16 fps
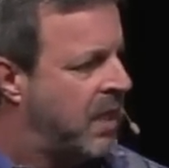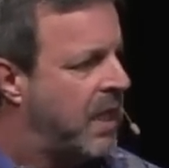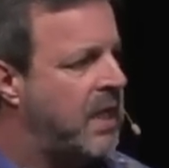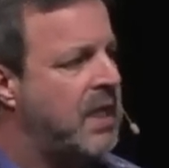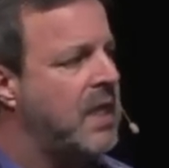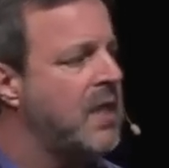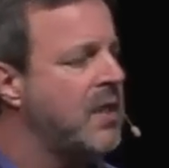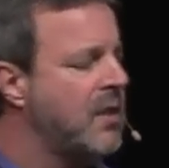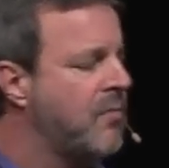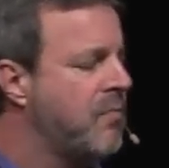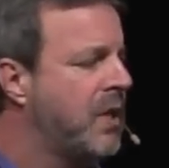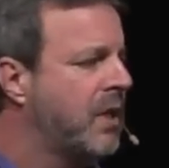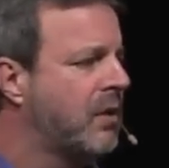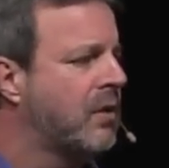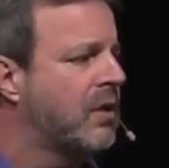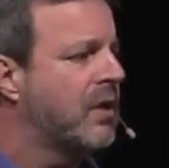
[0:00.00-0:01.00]
And in the
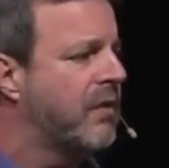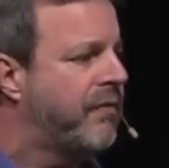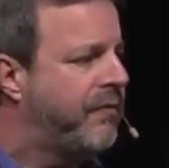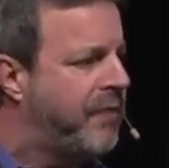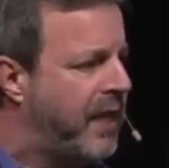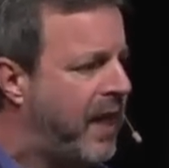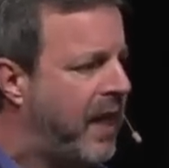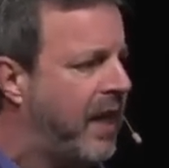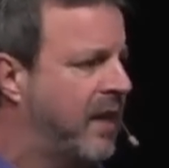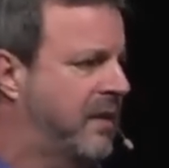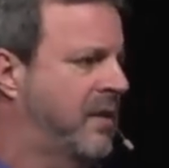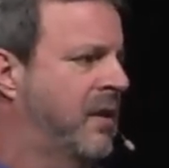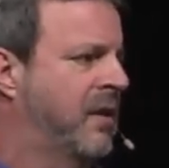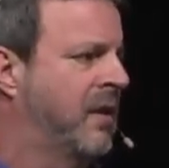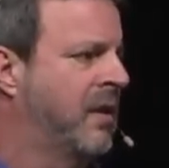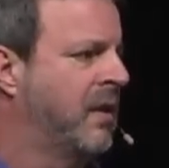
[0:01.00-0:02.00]
middle of
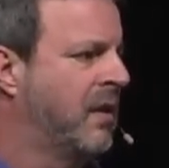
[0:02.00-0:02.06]
that,